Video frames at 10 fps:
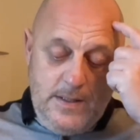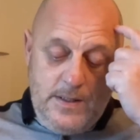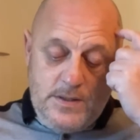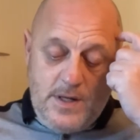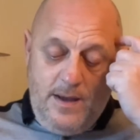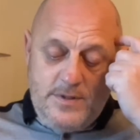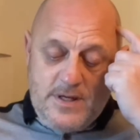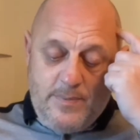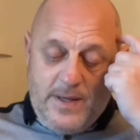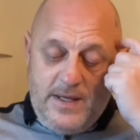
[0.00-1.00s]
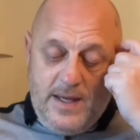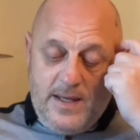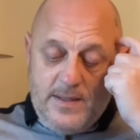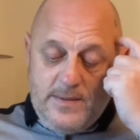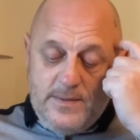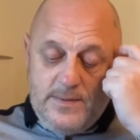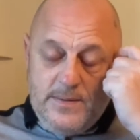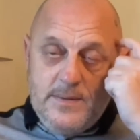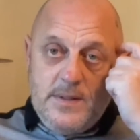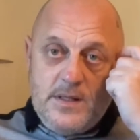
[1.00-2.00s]
So that was a bit of
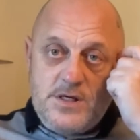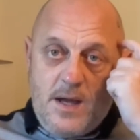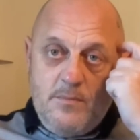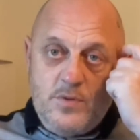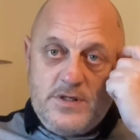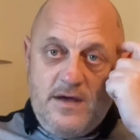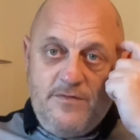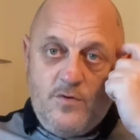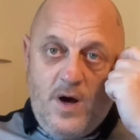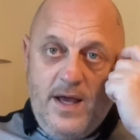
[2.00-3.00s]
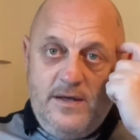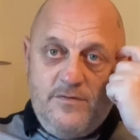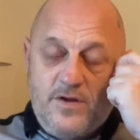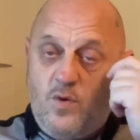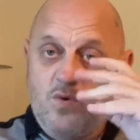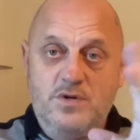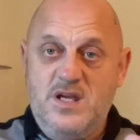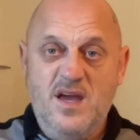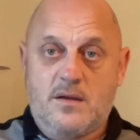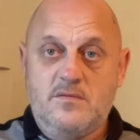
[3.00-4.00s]
a shambles. FOI for the whole
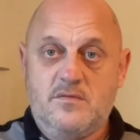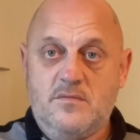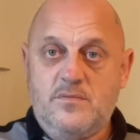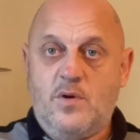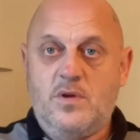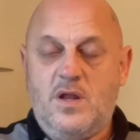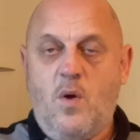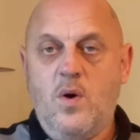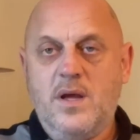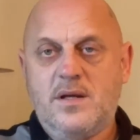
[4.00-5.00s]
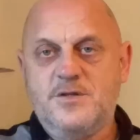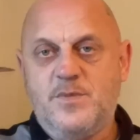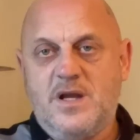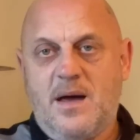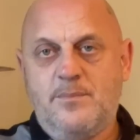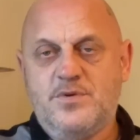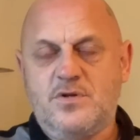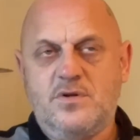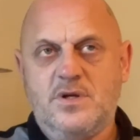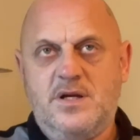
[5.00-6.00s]
year, probably longer, has been
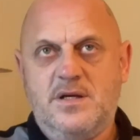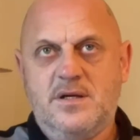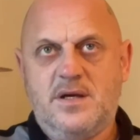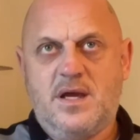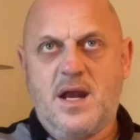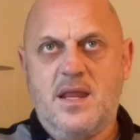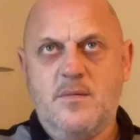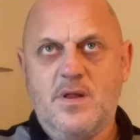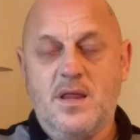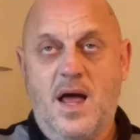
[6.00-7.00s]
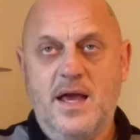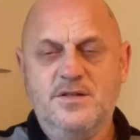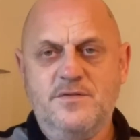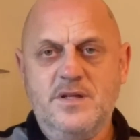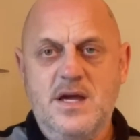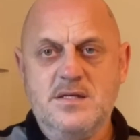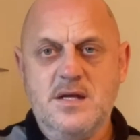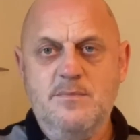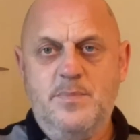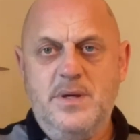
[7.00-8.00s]
absolutely incredibly lax for the
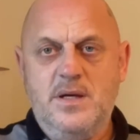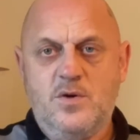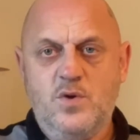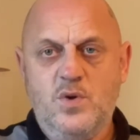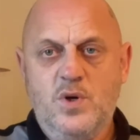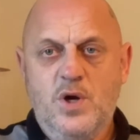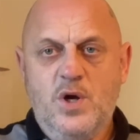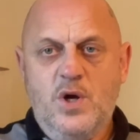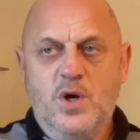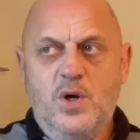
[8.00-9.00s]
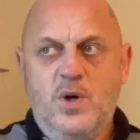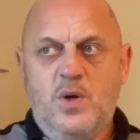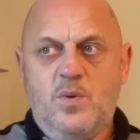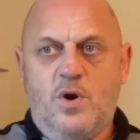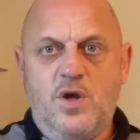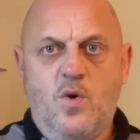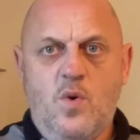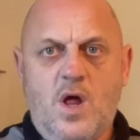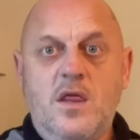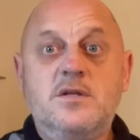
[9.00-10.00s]
SNP, who want to hold
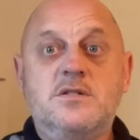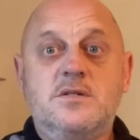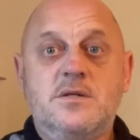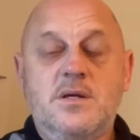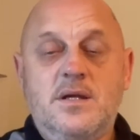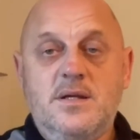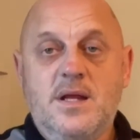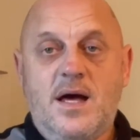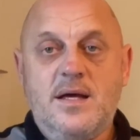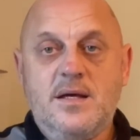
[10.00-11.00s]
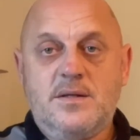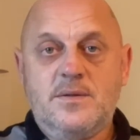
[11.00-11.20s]
others in higher